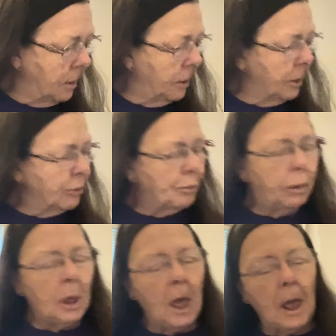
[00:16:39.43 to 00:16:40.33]
These
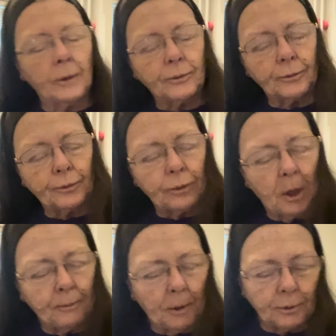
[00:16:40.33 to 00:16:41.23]
plaids and
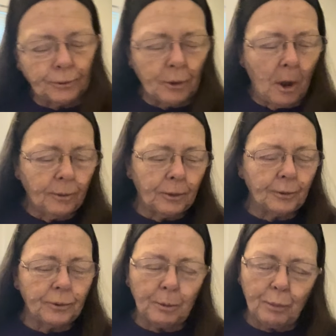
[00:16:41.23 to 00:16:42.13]
stuff, I was shocked that
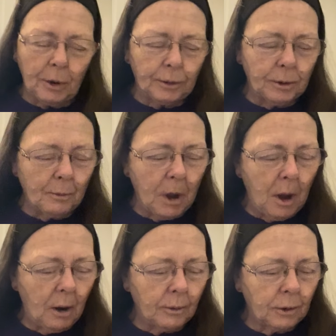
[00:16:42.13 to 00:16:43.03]
she picked them
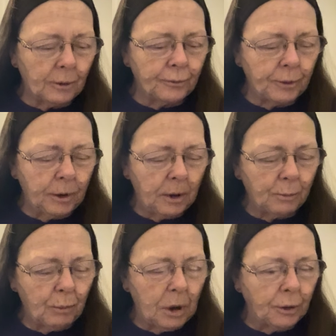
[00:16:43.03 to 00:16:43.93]
out because she had
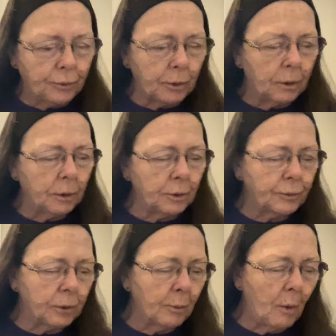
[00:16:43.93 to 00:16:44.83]
mentioned that
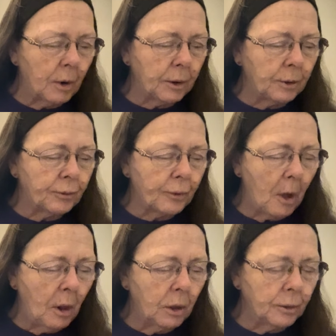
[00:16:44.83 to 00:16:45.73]
she wanted
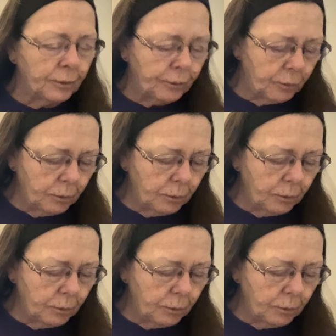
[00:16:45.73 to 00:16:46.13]
solids.